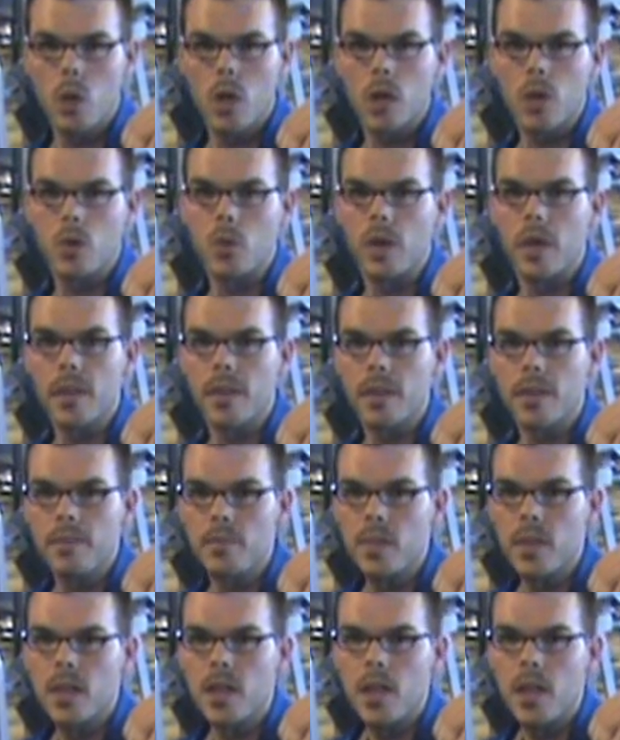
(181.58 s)
work with,
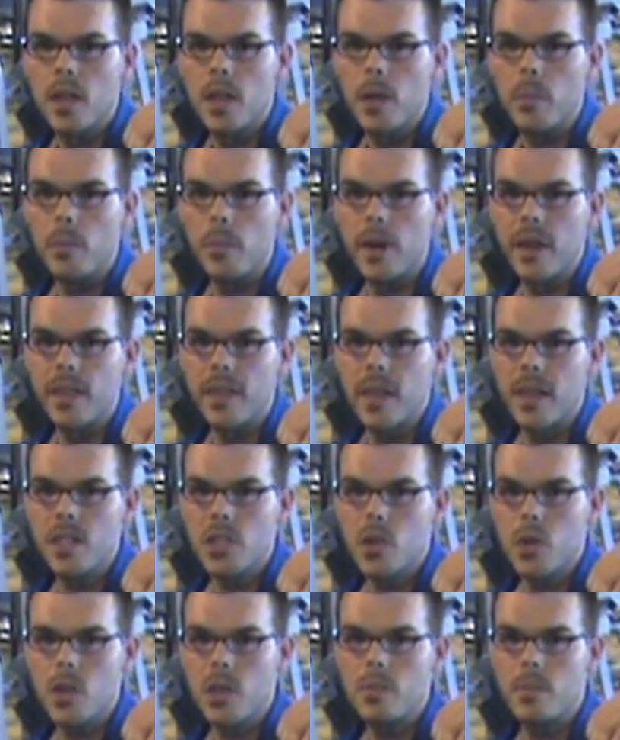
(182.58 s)
but
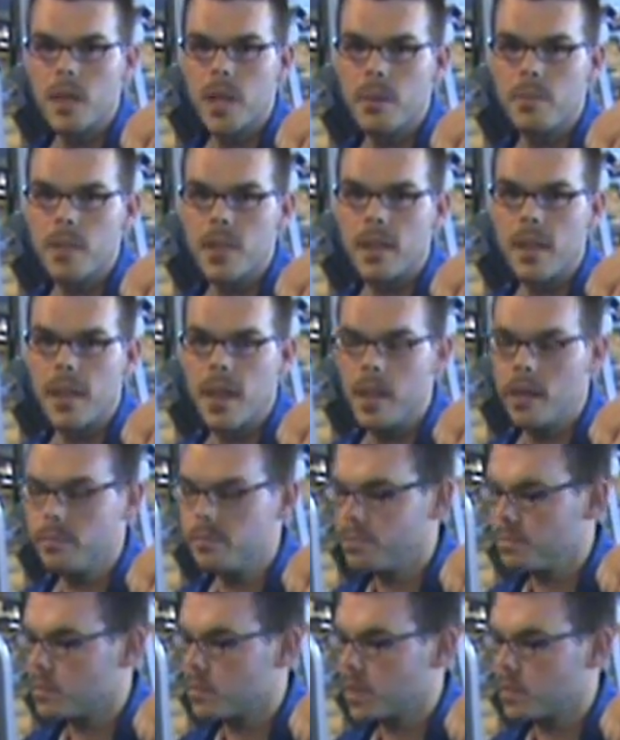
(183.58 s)
that's going to be up to
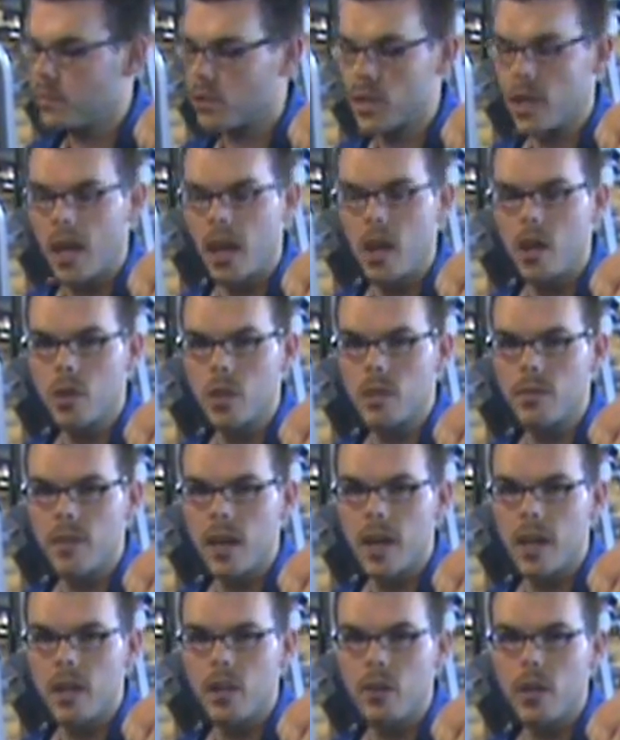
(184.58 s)
them. For now, you've
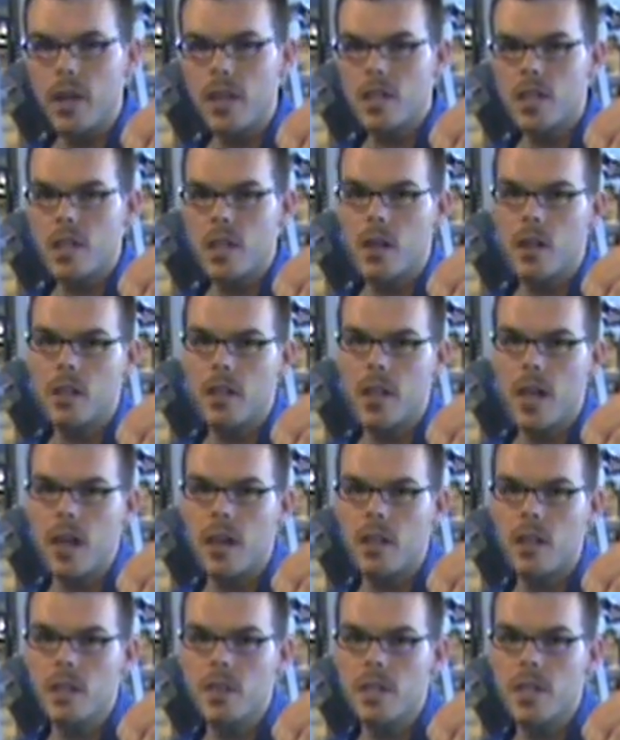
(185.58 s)
got a great start on
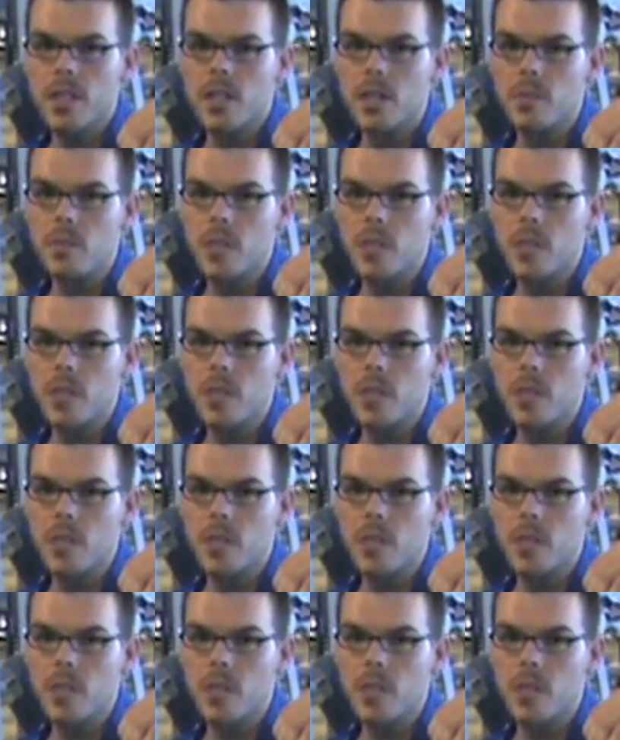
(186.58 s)
how to use this